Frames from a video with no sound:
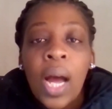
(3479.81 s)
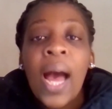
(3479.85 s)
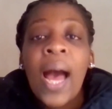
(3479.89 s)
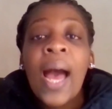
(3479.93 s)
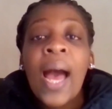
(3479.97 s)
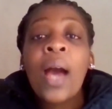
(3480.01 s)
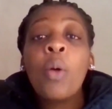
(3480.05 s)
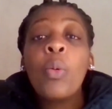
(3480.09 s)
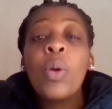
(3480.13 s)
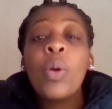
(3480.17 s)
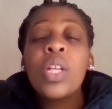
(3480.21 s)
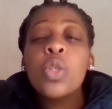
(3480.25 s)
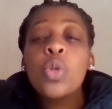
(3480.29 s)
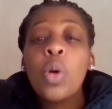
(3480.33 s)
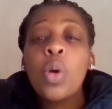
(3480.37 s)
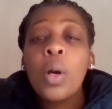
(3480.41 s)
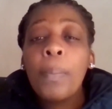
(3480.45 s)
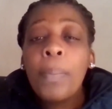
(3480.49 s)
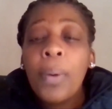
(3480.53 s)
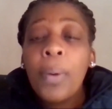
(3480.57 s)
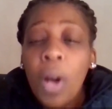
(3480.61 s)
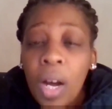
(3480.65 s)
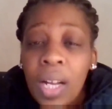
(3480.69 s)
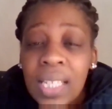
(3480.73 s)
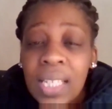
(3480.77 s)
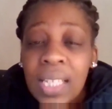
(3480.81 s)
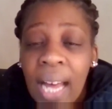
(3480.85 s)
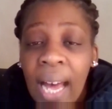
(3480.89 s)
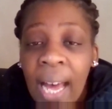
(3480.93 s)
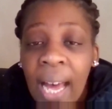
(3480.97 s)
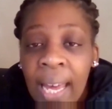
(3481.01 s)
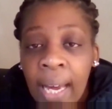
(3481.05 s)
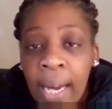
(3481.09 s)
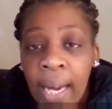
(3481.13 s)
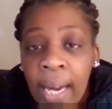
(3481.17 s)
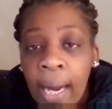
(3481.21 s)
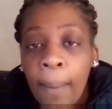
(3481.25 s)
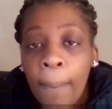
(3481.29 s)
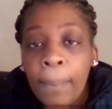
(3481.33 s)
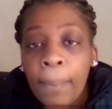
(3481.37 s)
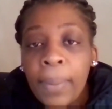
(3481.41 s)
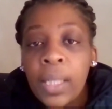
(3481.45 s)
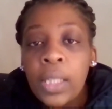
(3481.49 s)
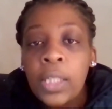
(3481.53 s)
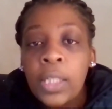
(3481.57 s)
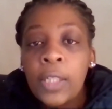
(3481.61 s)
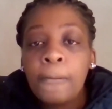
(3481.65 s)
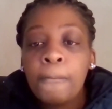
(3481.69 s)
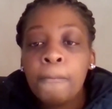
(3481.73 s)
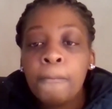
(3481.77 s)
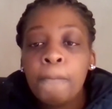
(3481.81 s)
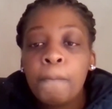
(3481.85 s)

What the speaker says: I went to a plant hire company